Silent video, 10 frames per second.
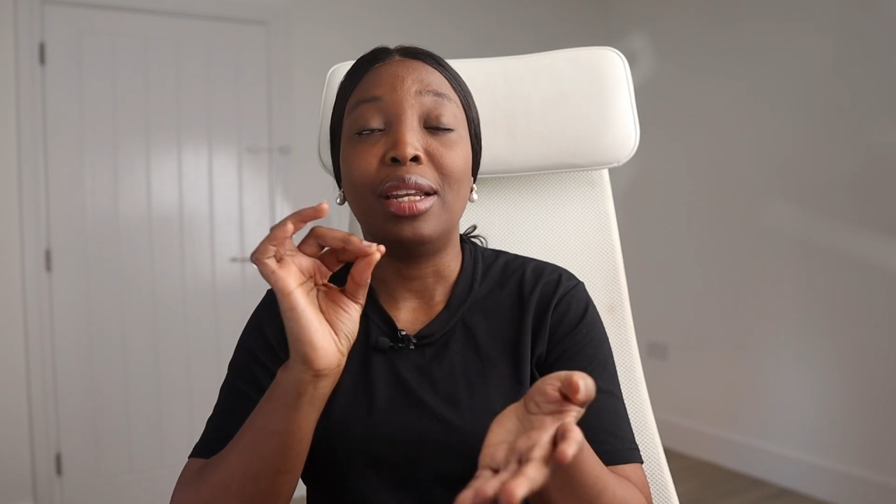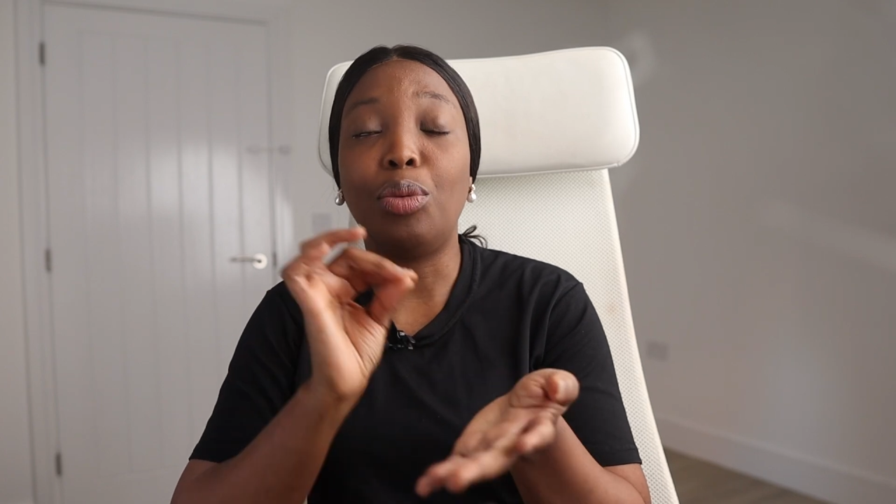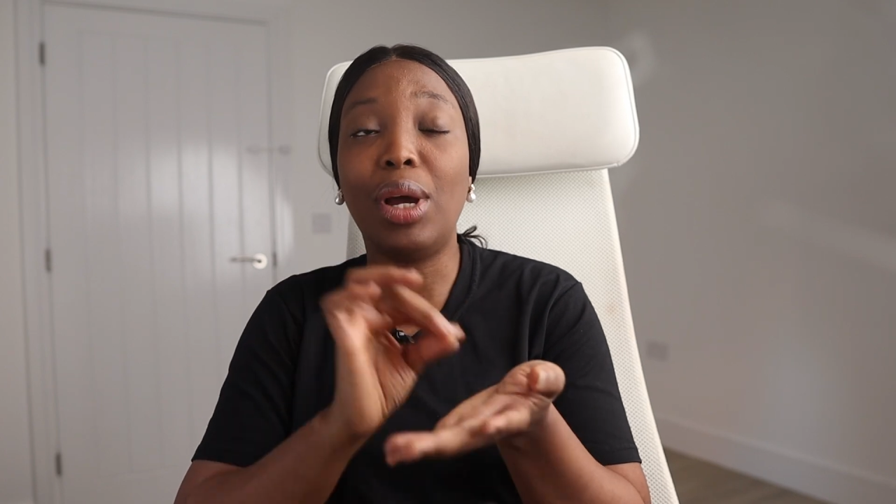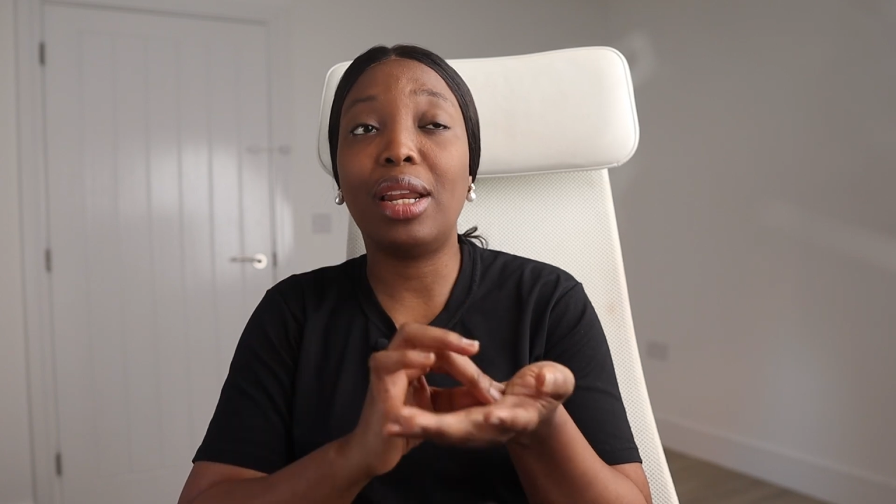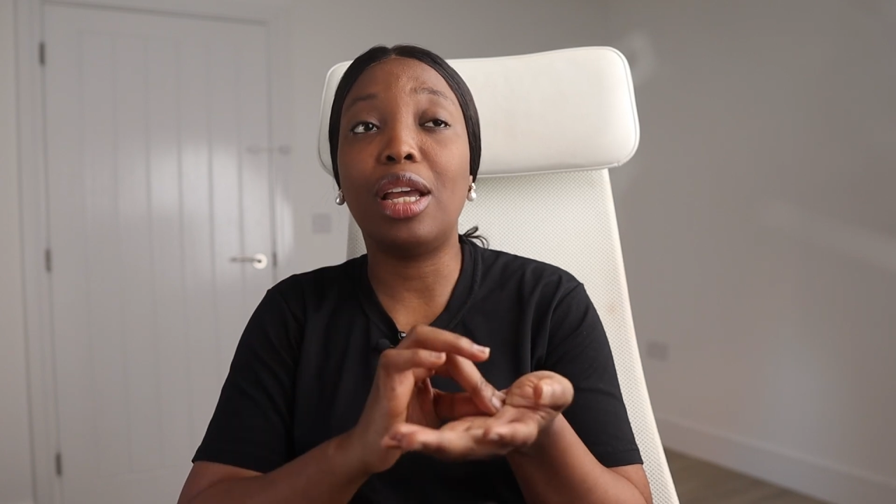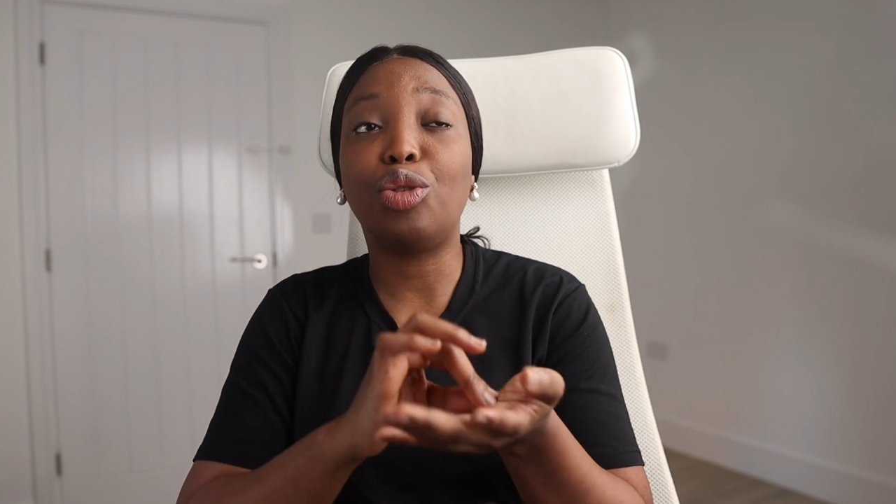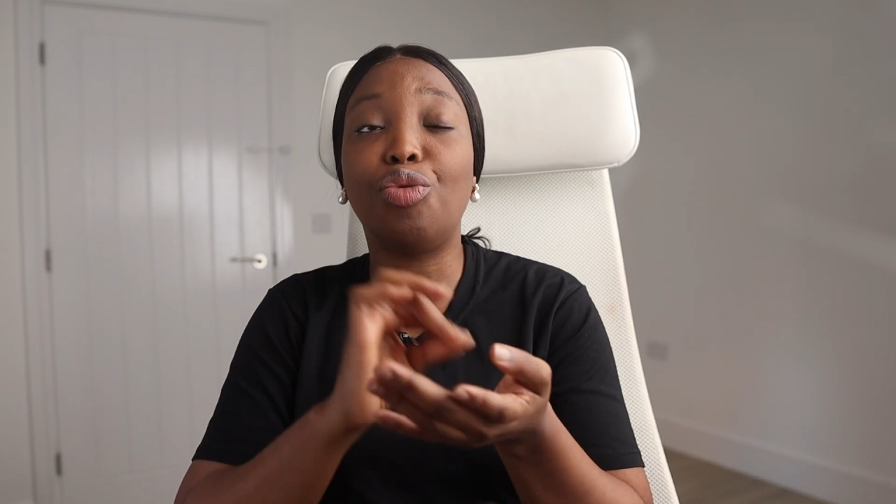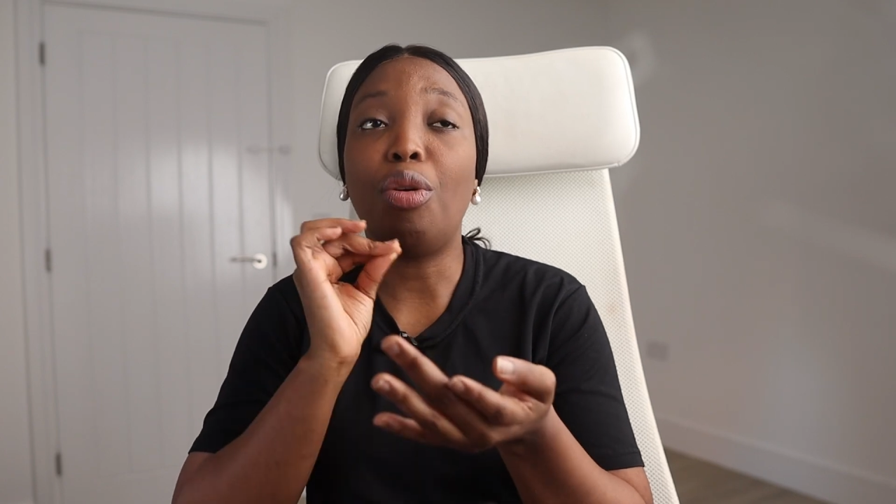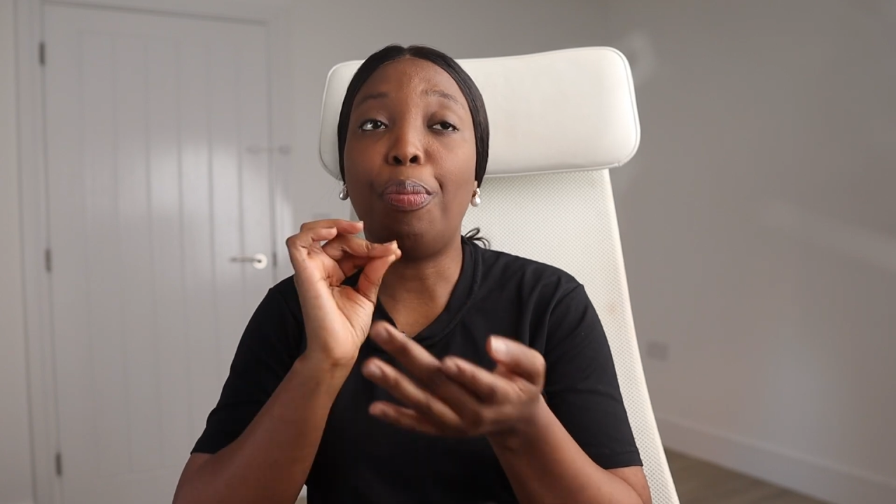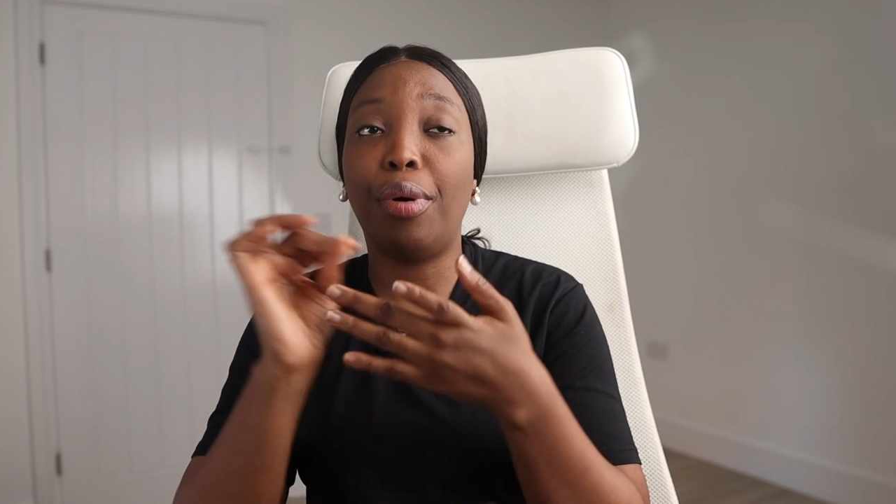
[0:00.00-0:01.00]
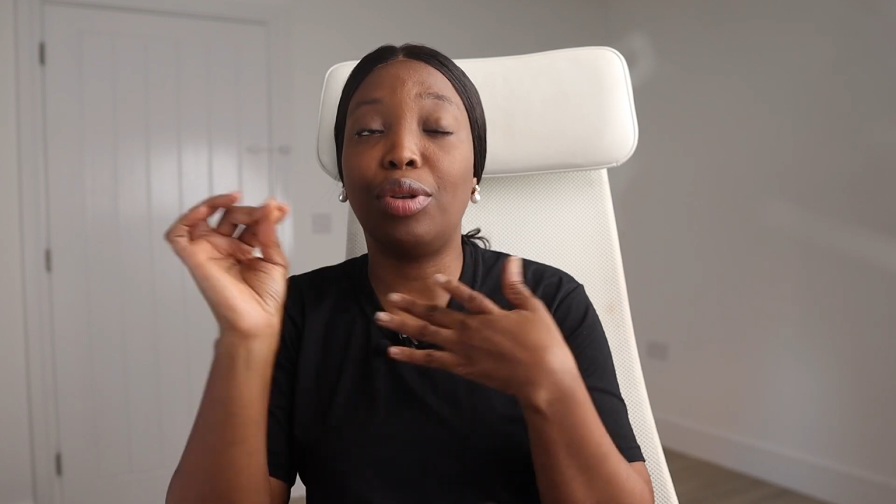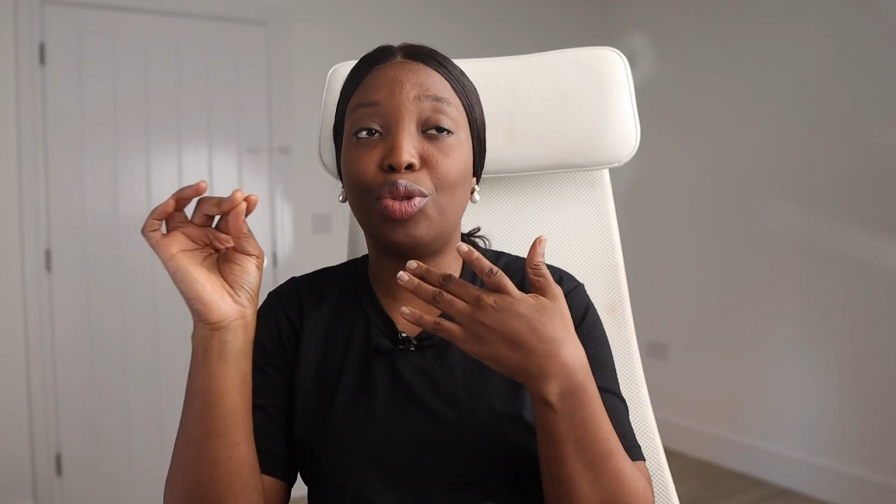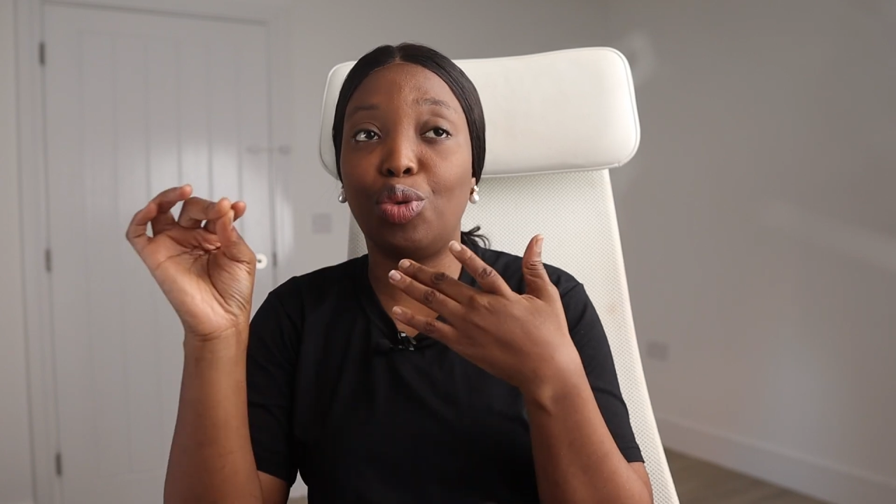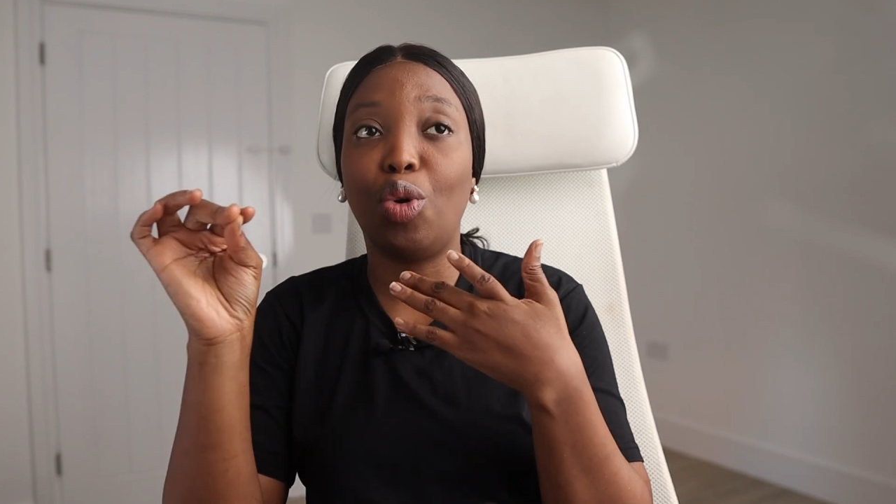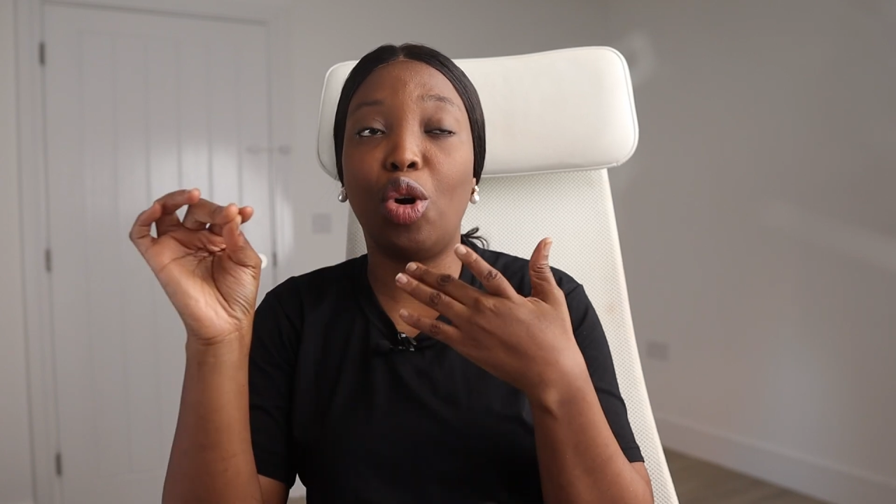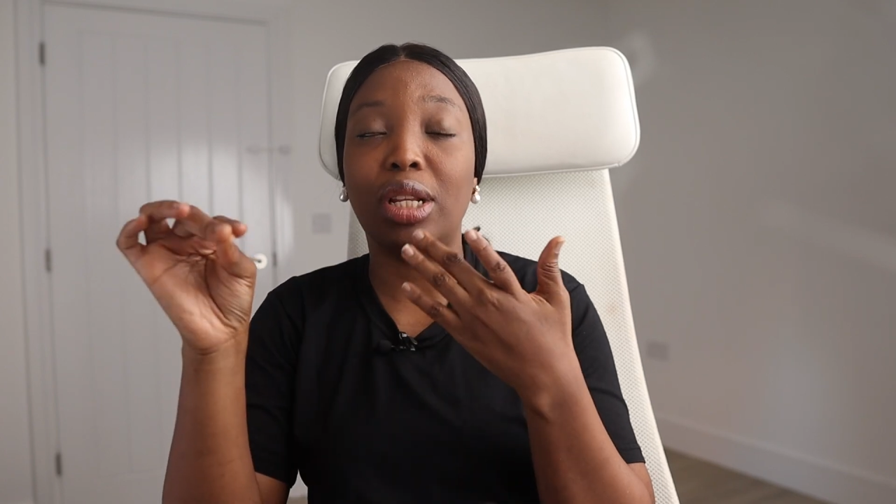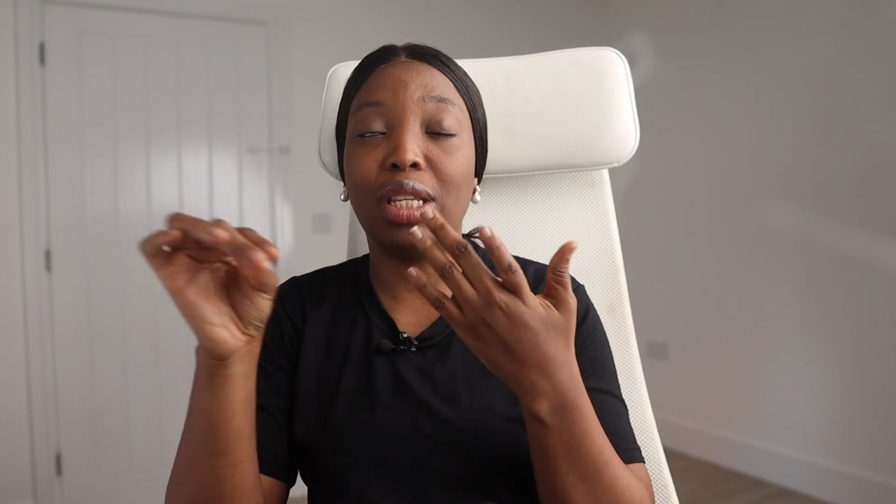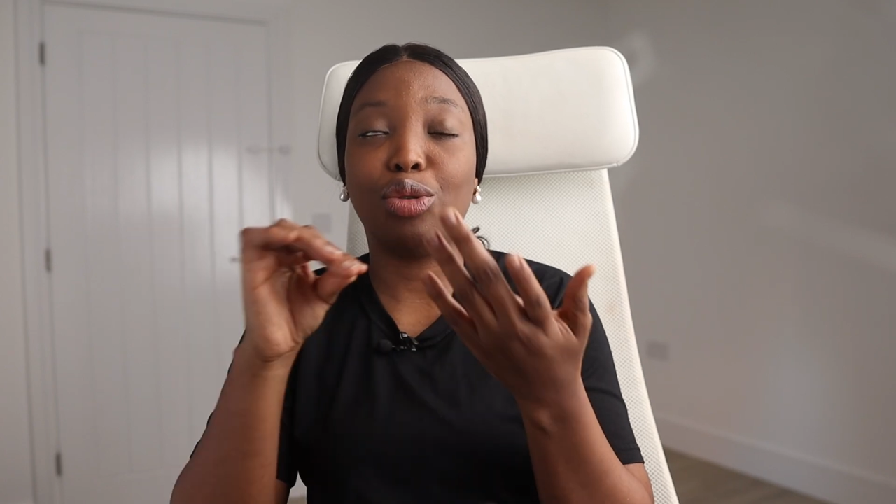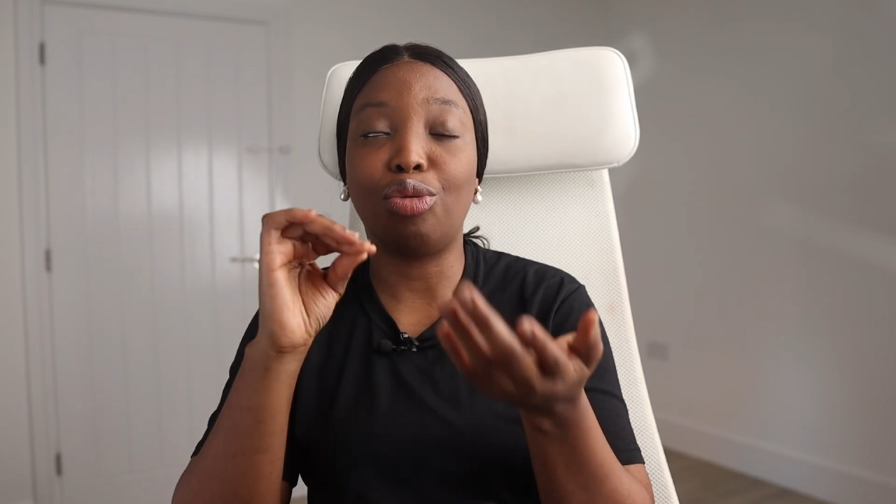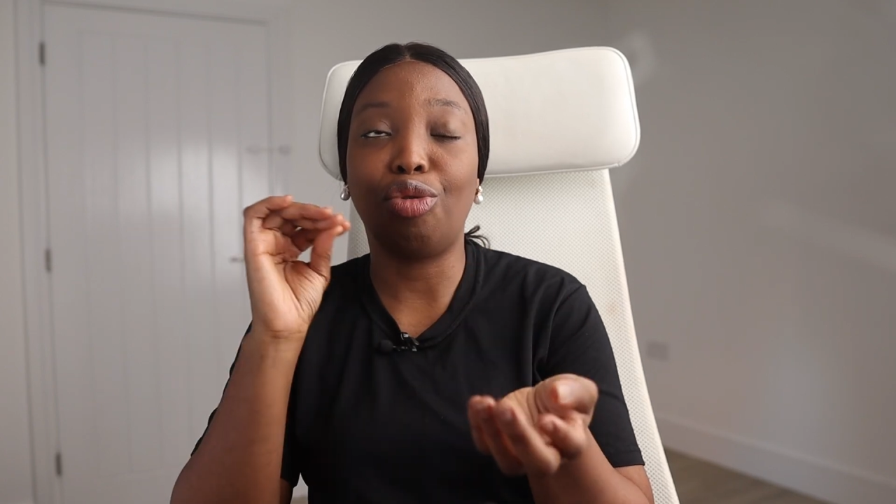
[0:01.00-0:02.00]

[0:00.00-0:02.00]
the way they used to report to all these